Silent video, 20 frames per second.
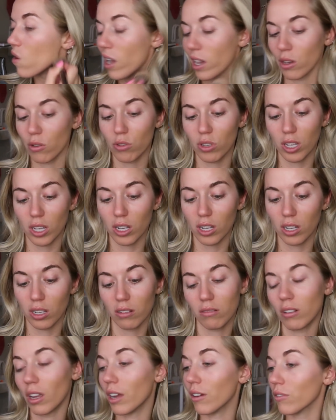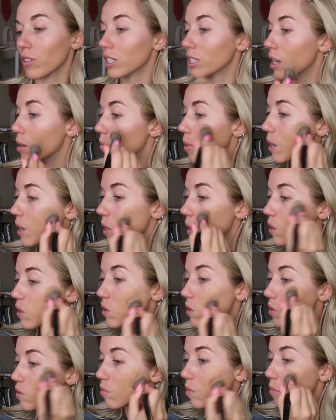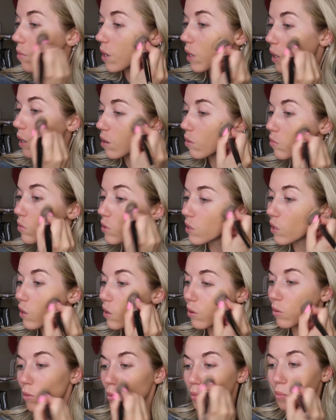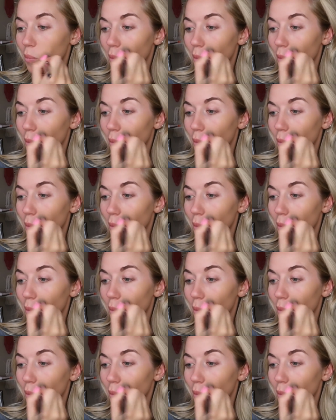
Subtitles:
I use it every time I do my makeup, so